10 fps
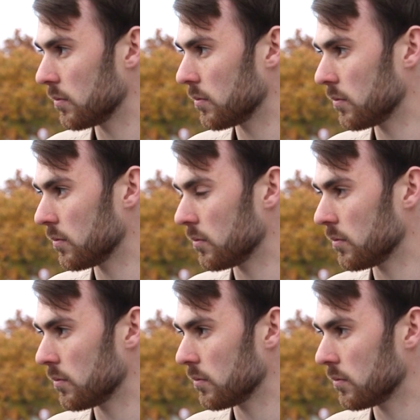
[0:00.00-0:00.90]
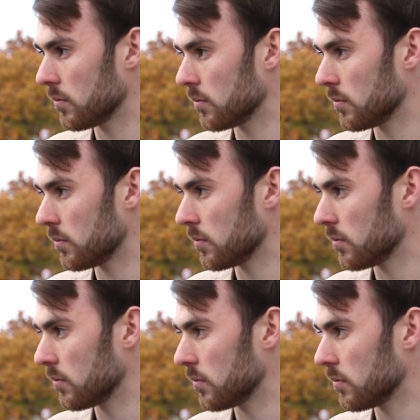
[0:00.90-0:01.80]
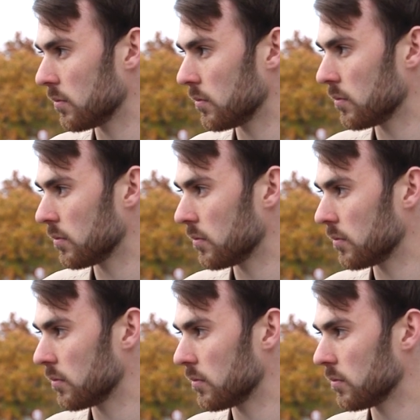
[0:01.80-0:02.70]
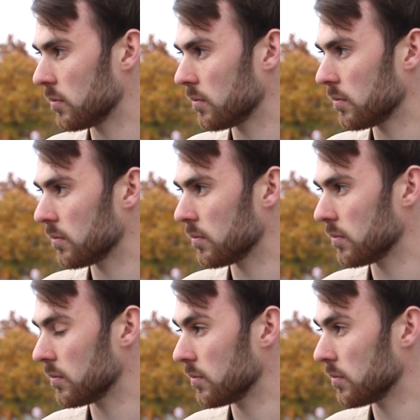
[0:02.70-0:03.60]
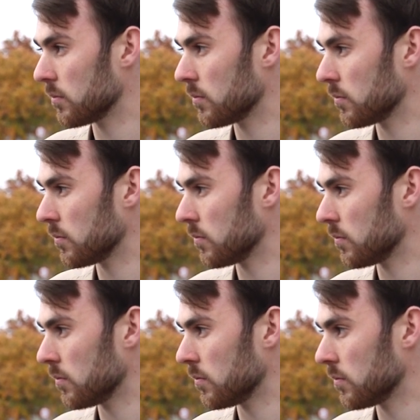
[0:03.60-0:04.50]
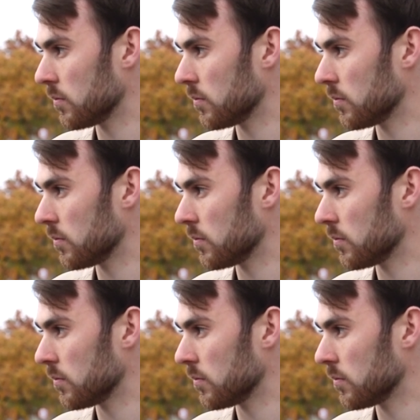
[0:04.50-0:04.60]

This person isn't speaking.